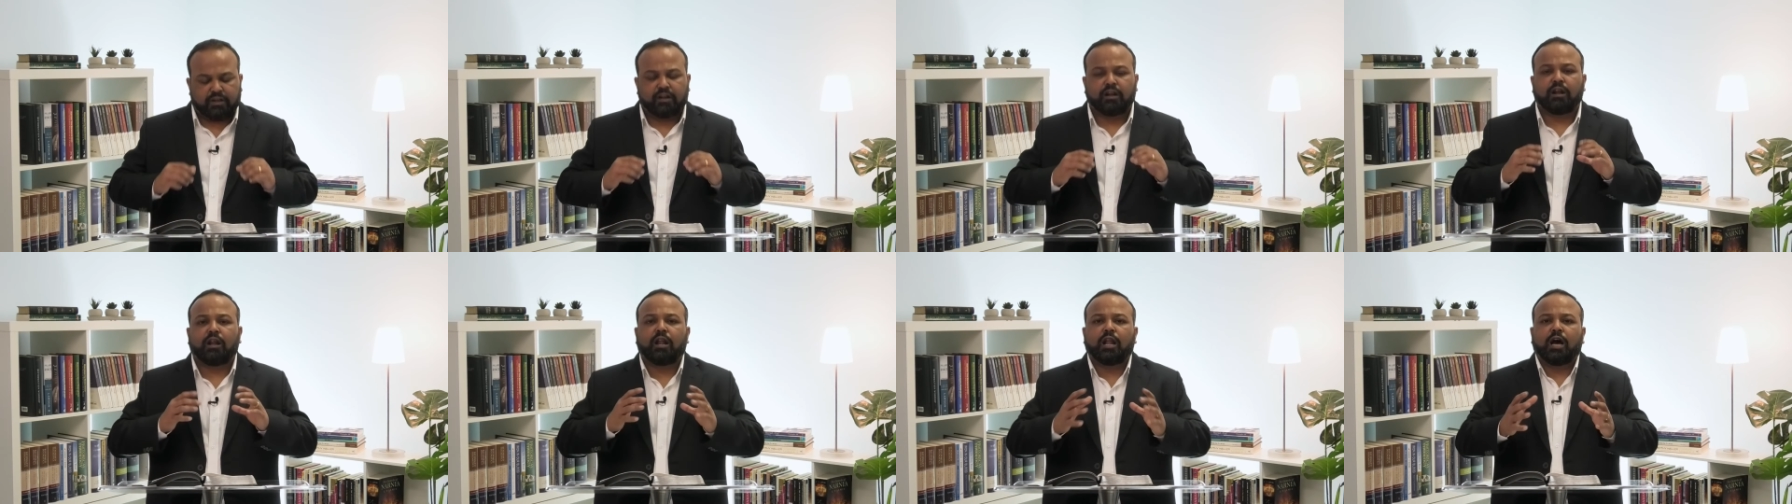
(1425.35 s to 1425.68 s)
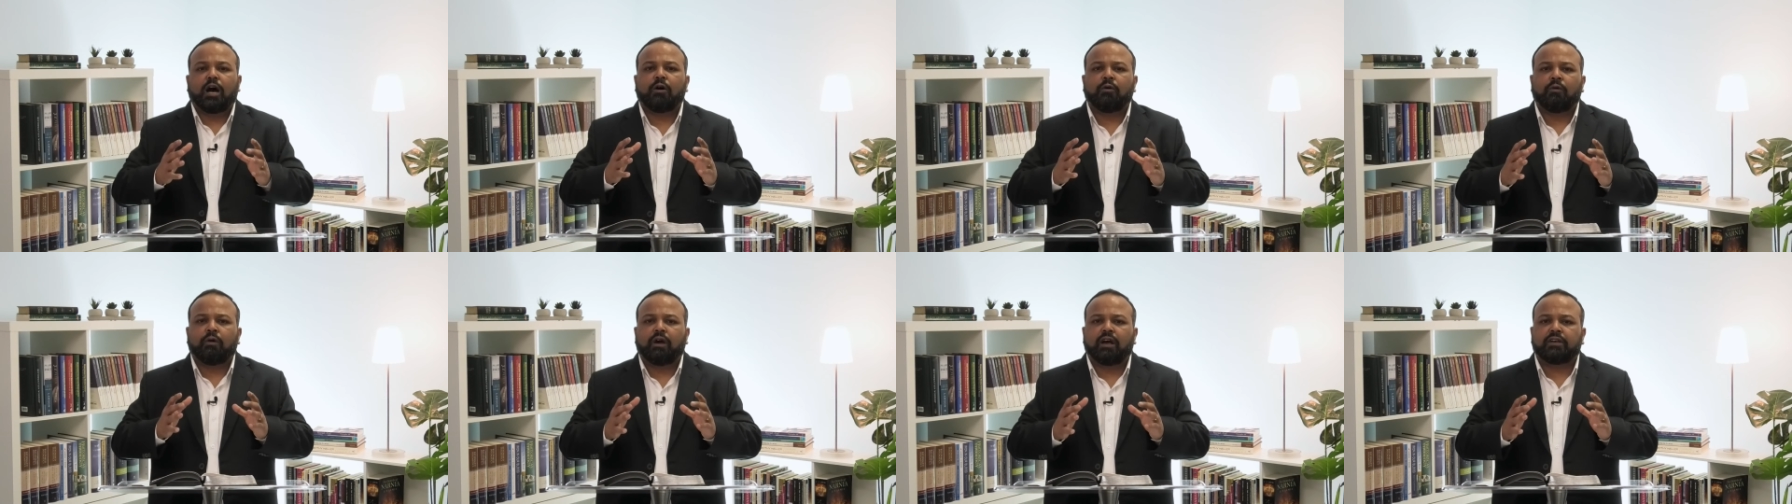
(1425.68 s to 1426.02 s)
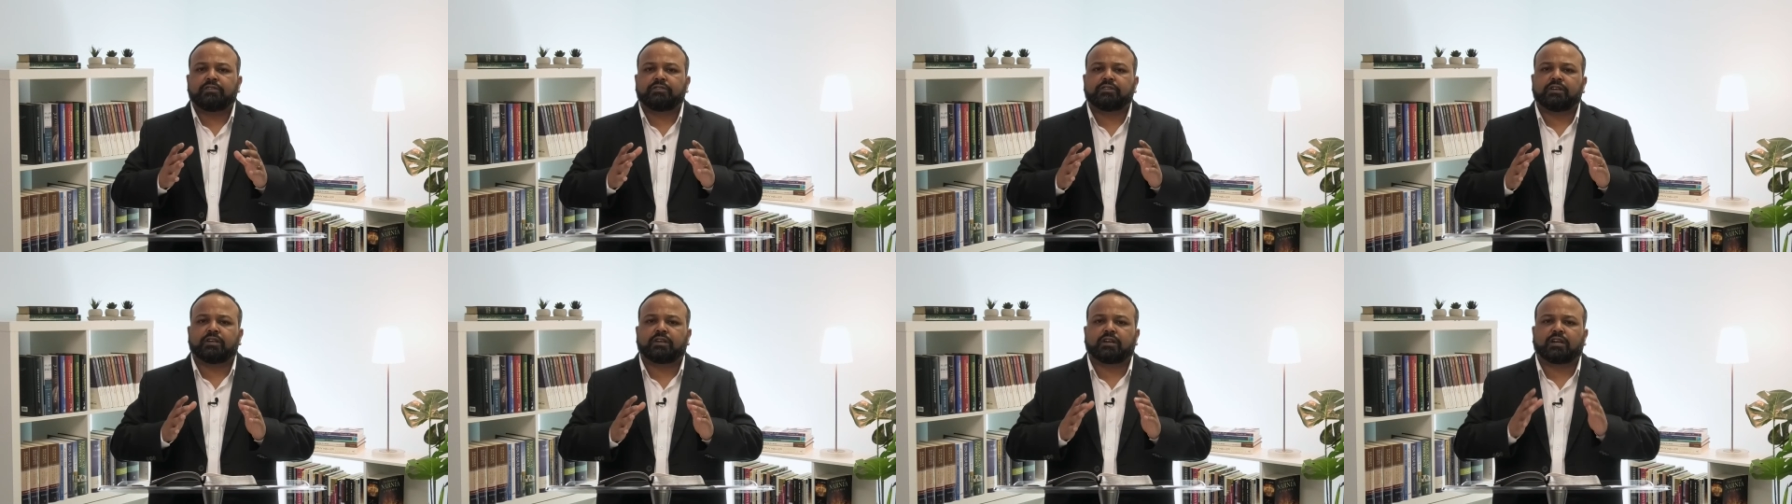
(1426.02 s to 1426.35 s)
love
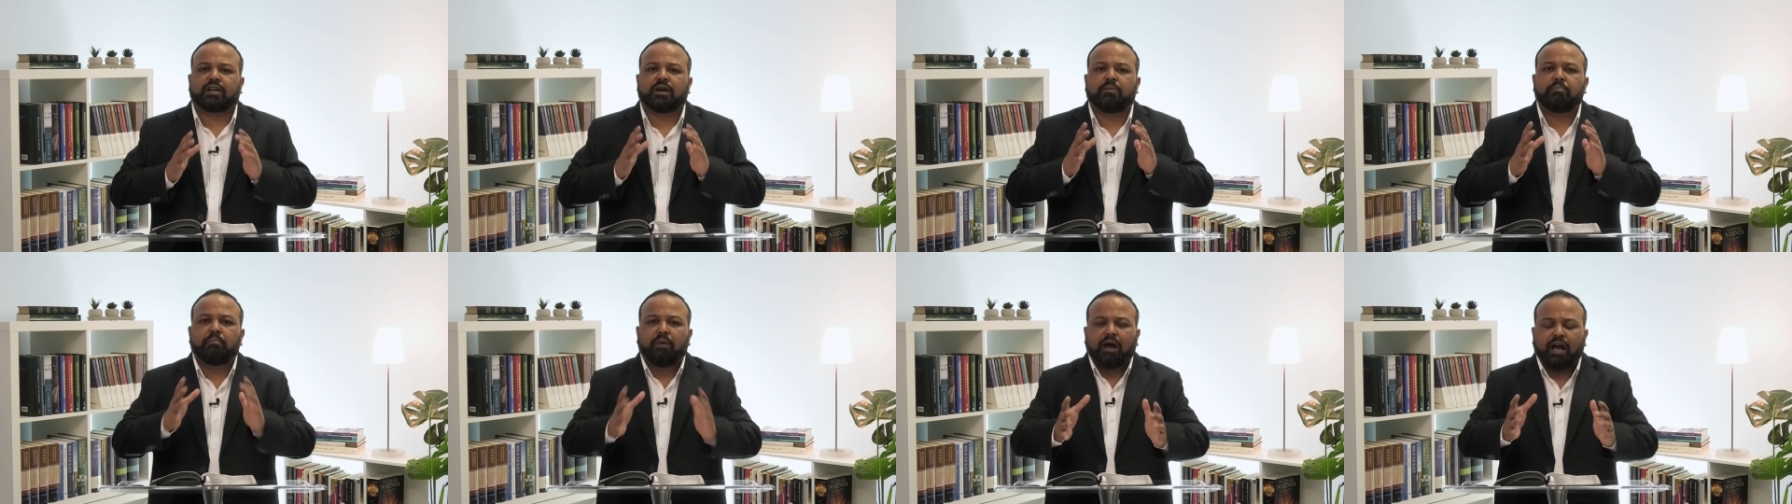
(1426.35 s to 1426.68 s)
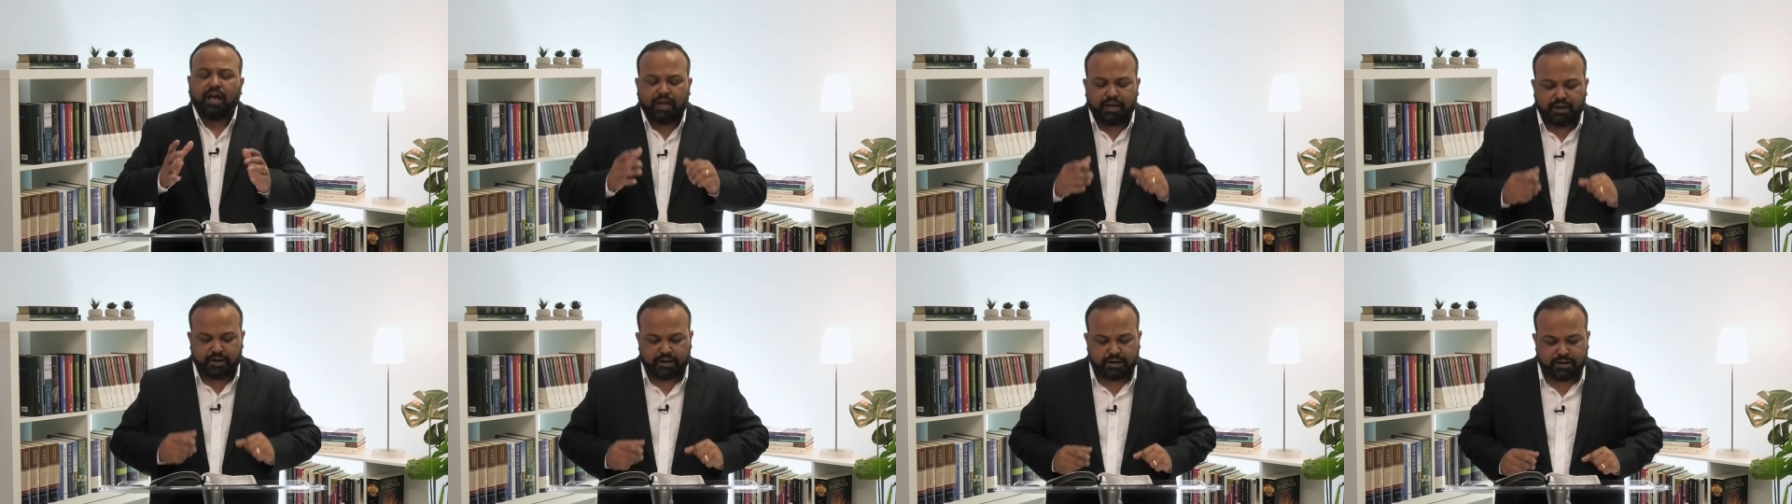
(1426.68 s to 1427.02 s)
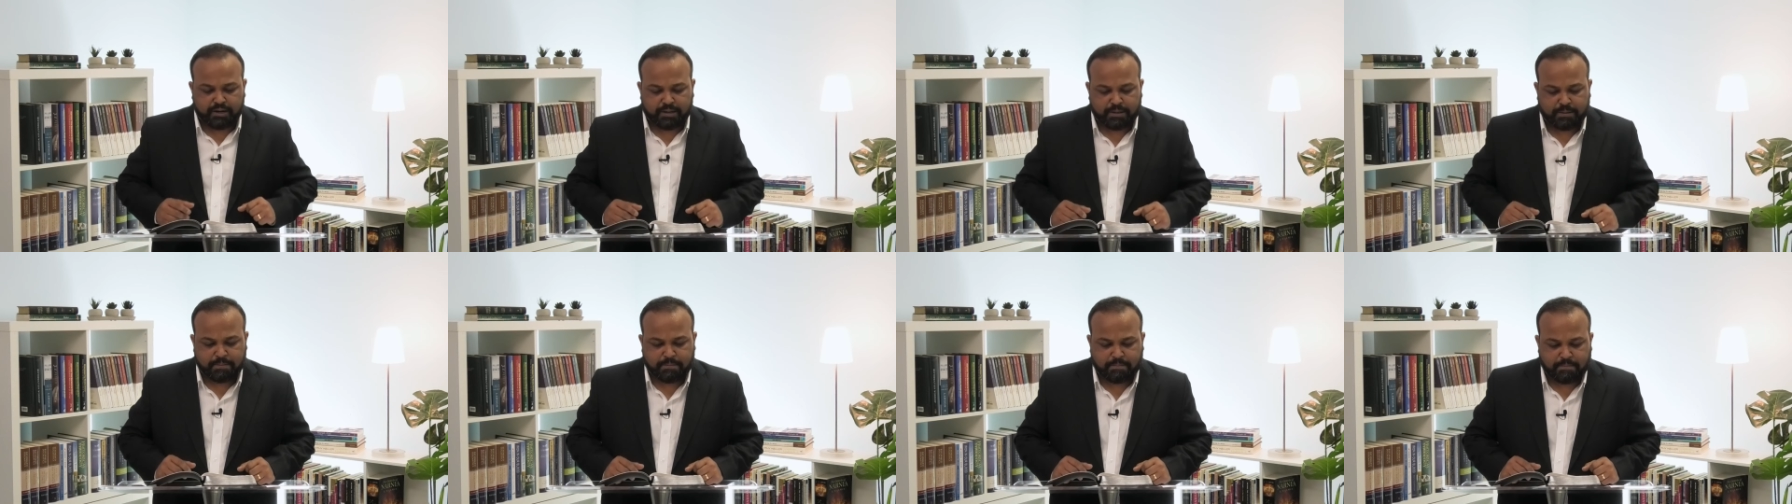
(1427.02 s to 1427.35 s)
as a command.